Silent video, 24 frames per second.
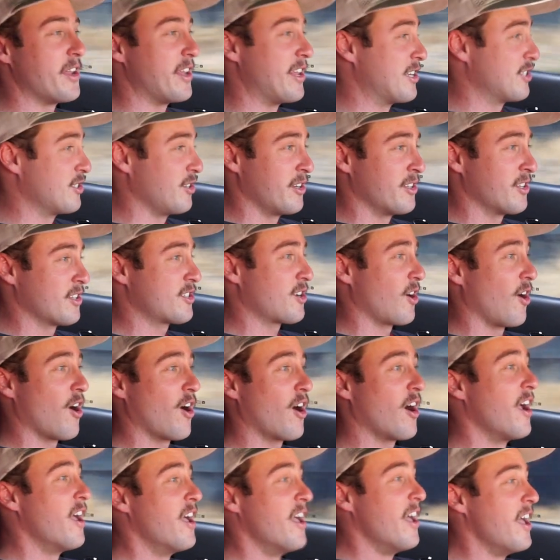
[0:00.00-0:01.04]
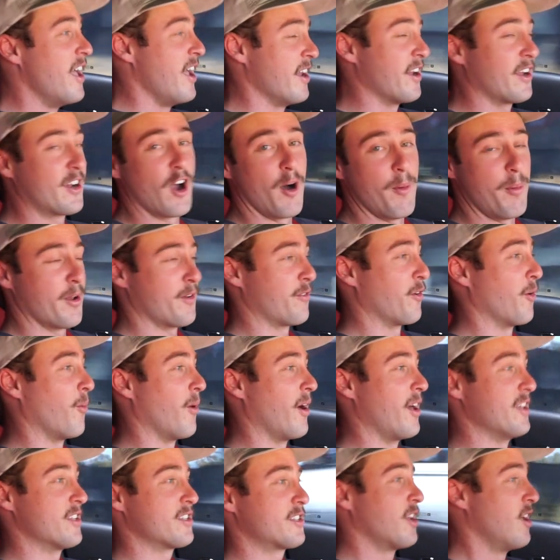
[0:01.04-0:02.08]
easily in this car in a couple of different
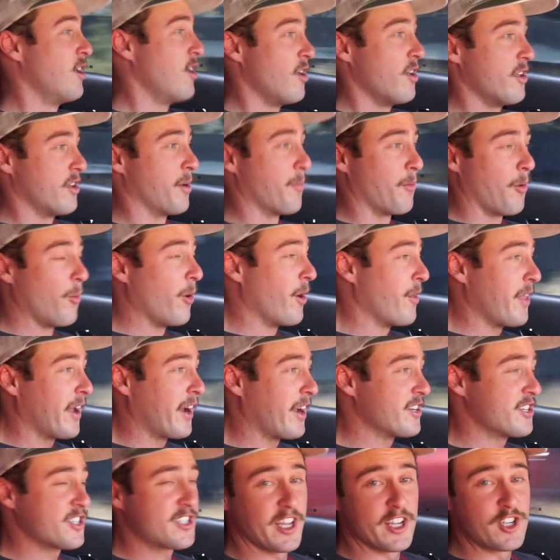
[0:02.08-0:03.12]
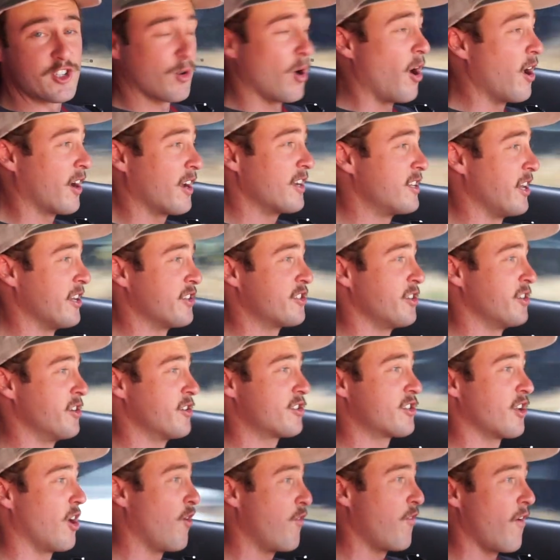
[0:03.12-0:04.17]
ways. Number one, like I just said, drawing attention to
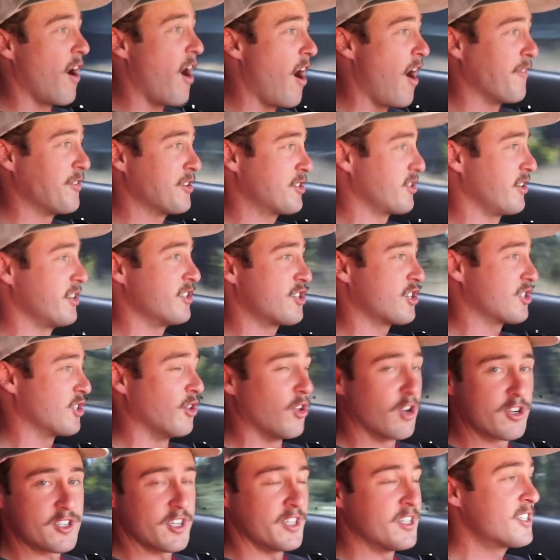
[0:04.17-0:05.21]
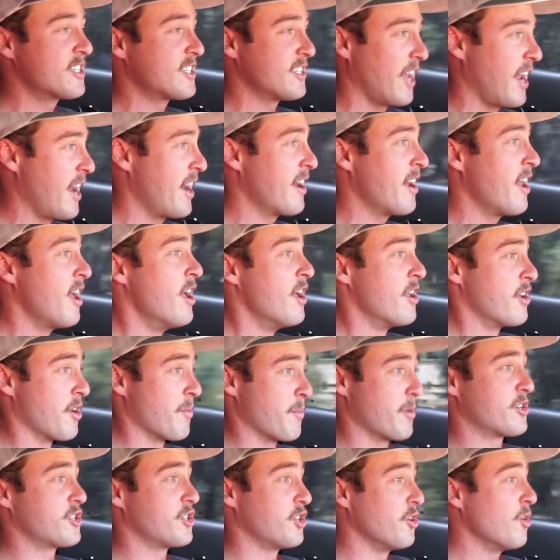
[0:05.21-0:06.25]
yourself. Obviously, it just looks insane.
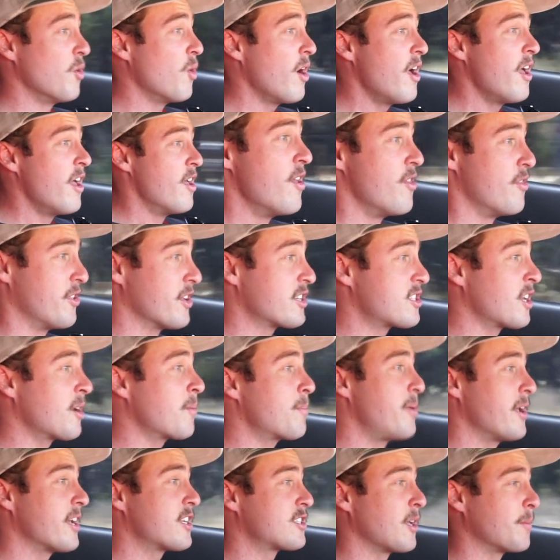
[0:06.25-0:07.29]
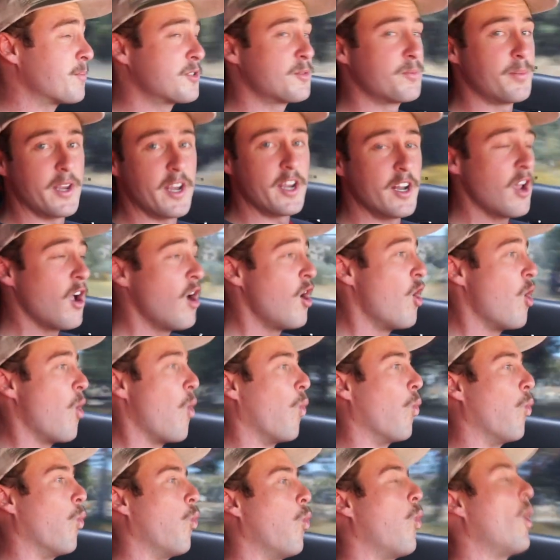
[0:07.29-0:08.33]
Number two, this thing picks up speed
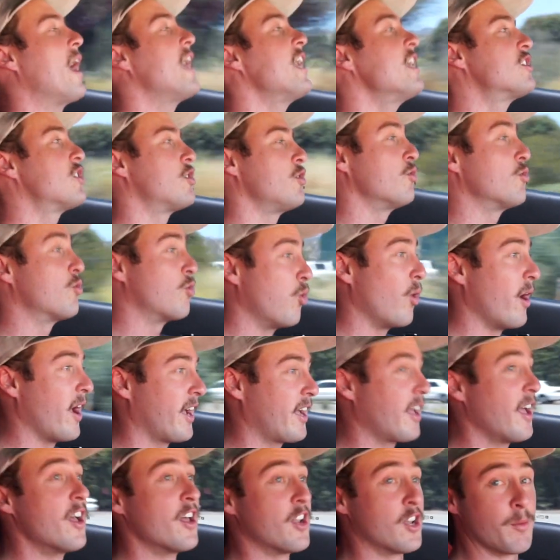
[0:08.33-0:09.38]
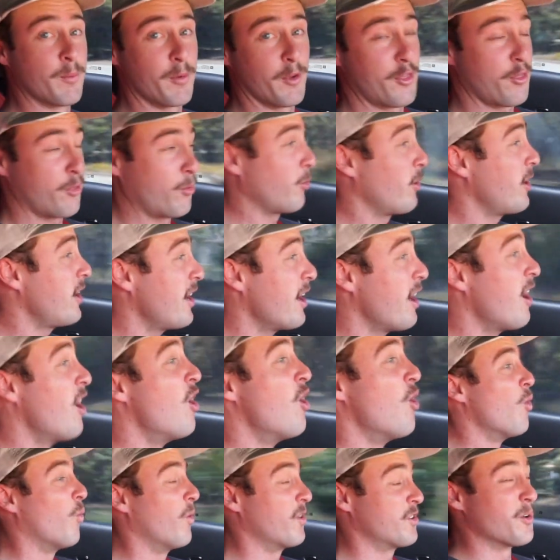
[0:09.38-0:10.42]
way too quick. Number three,
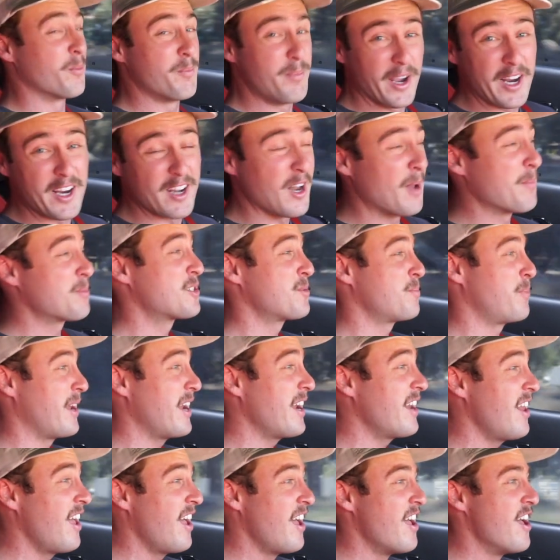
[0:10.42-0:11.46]
when you're picking up speed,